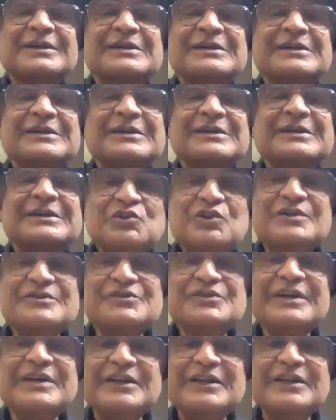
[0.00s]

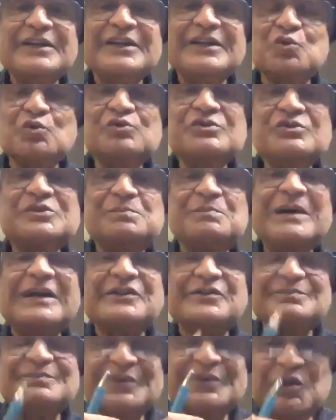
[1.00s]
Electrons cannot choose,
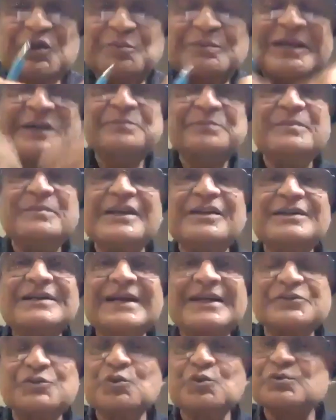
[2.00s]
but human being
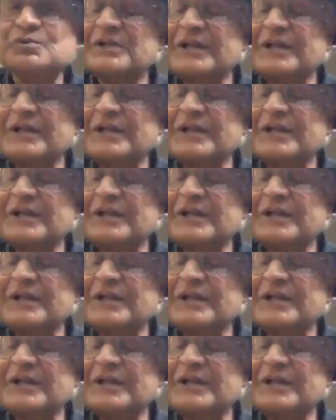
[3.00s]
can choose.